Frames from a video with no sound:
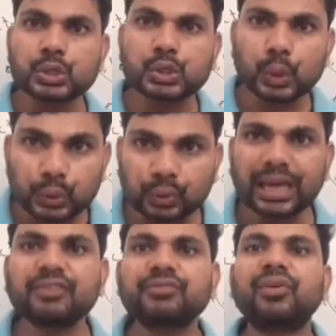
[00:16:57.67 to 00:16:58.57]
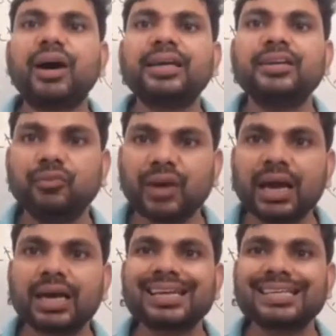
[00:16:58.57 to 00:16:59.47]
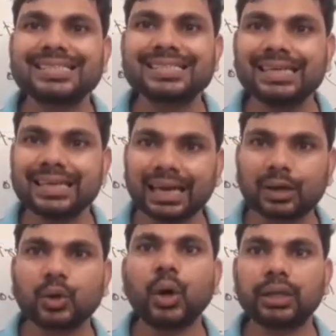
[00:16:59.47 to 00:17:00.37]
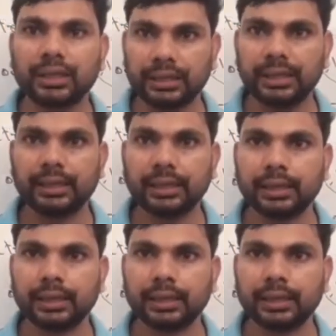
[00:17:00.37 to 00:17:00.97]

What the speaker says: So you can find valency accordingly.